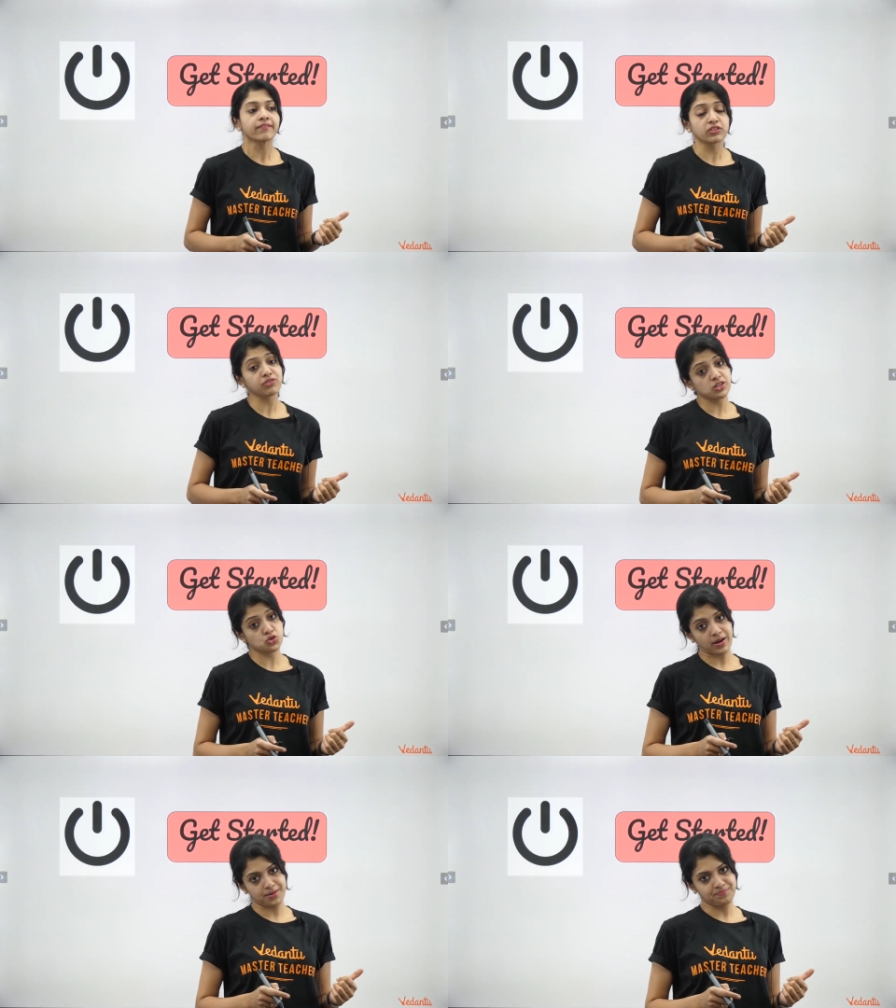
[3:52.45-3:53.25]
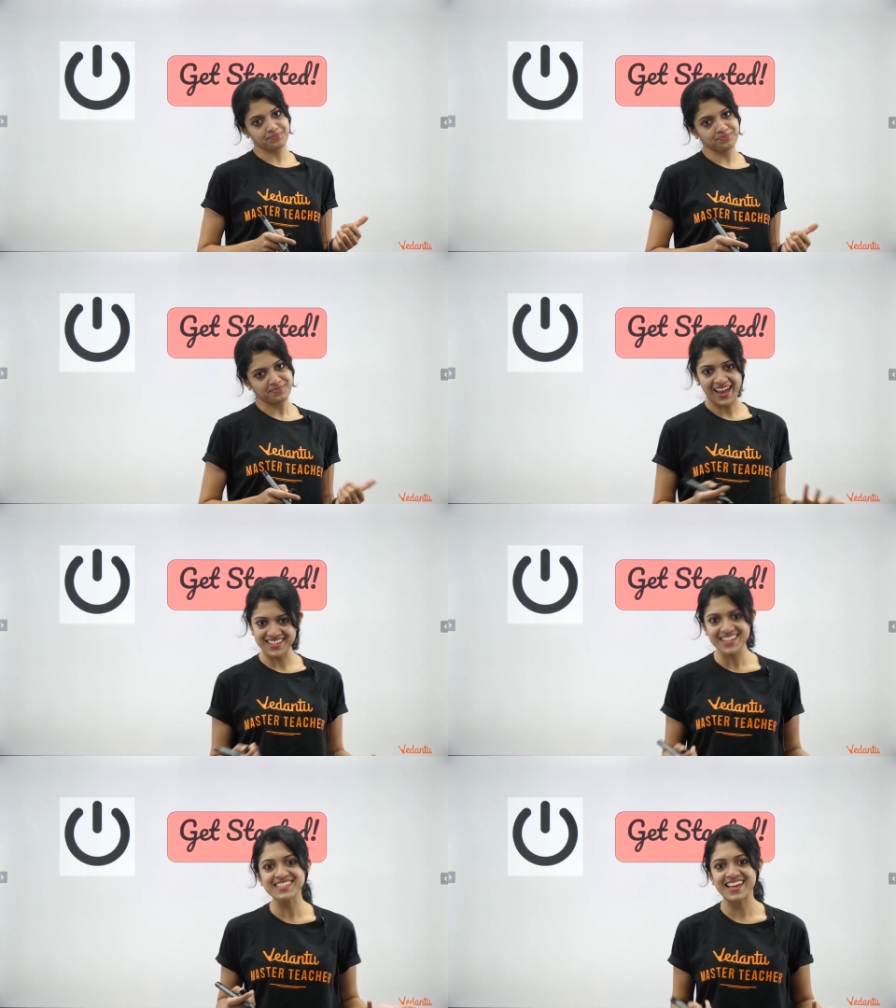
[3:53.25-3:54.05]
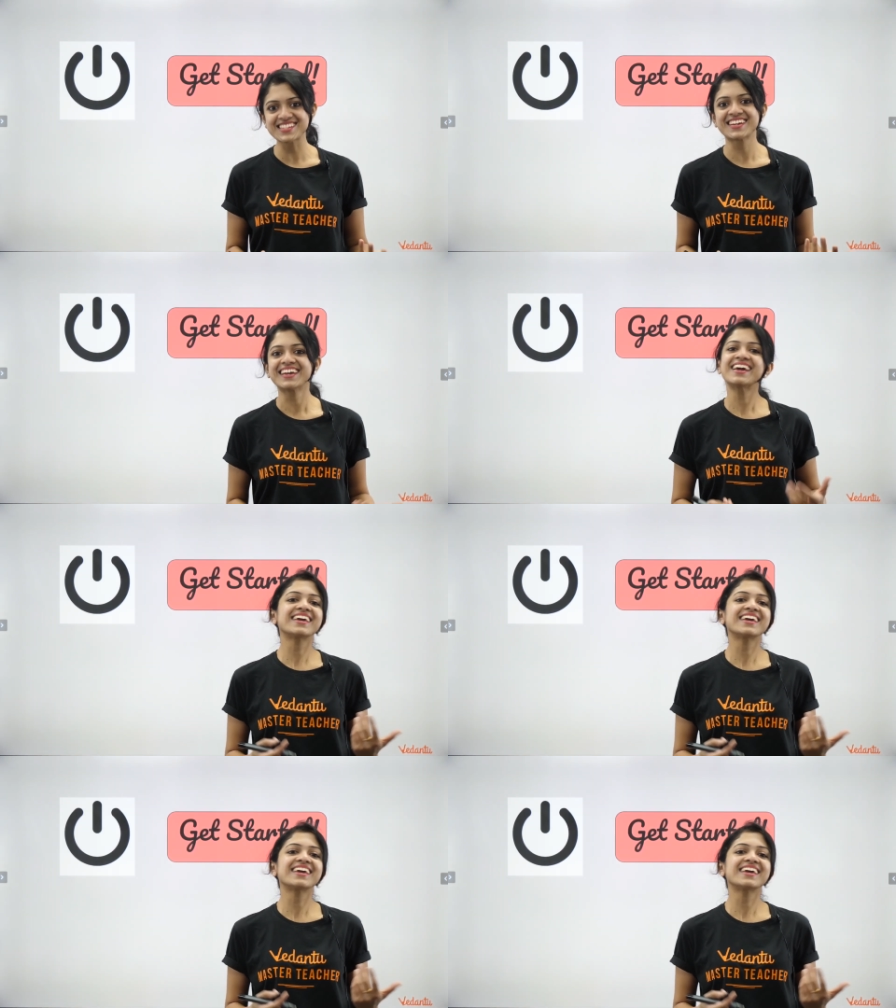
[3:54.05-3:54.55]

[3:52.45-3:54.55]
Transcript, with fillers: The first one, as I said,